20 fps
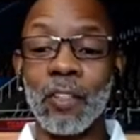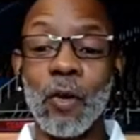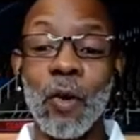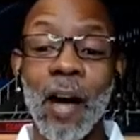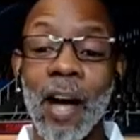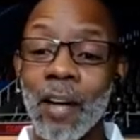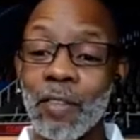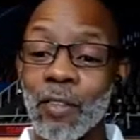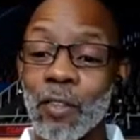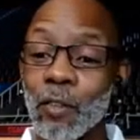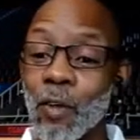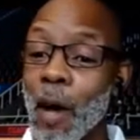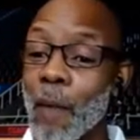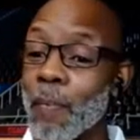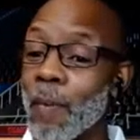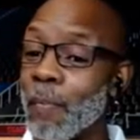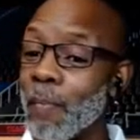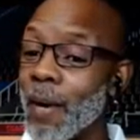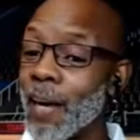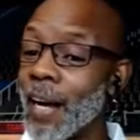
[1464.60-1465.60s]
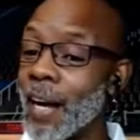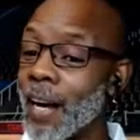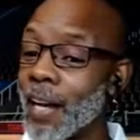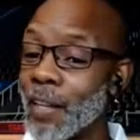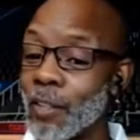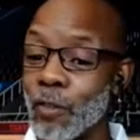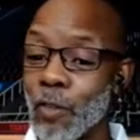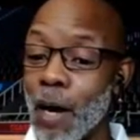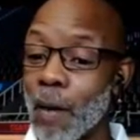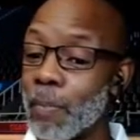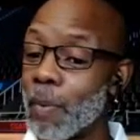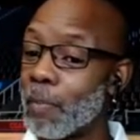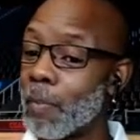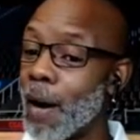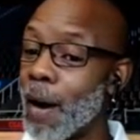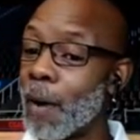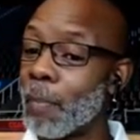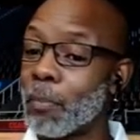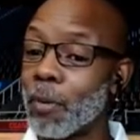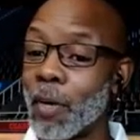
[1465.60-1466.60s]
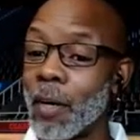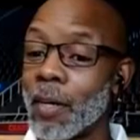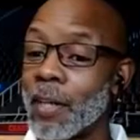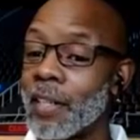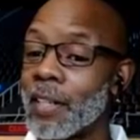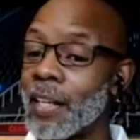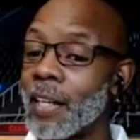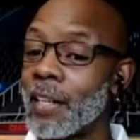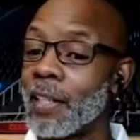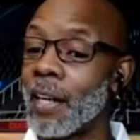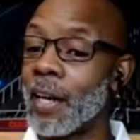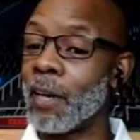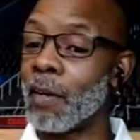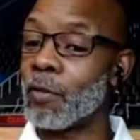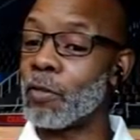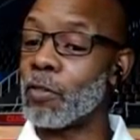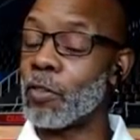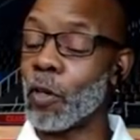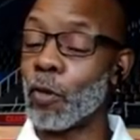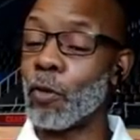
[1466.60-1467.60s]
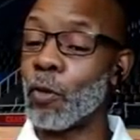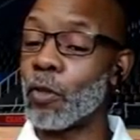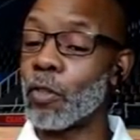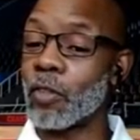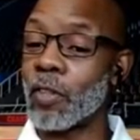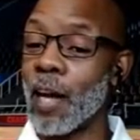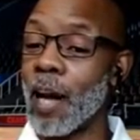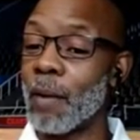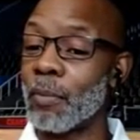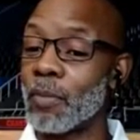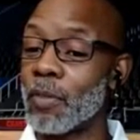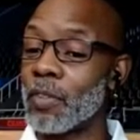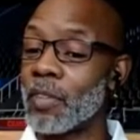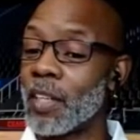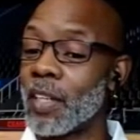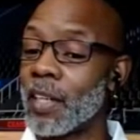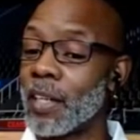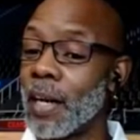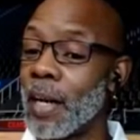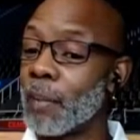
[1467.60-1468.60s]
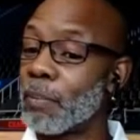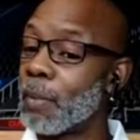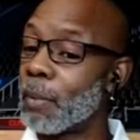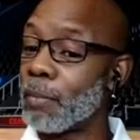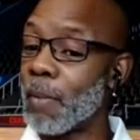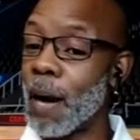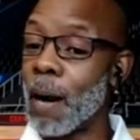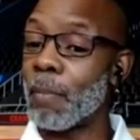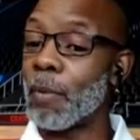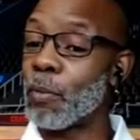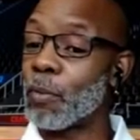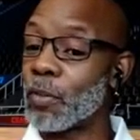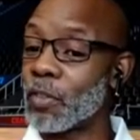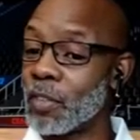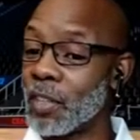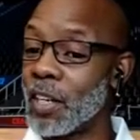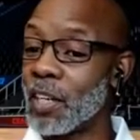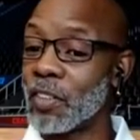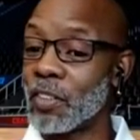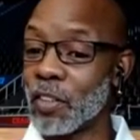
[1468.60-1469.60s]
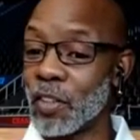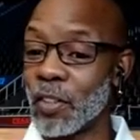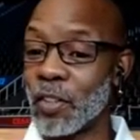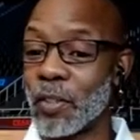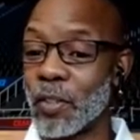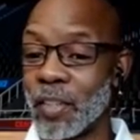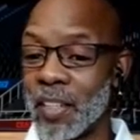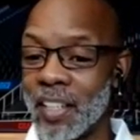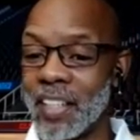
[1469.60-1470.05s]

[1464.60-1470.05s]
I got to drop a mom plug in there now. Lewis Thompson did a lot, but Mama was there too.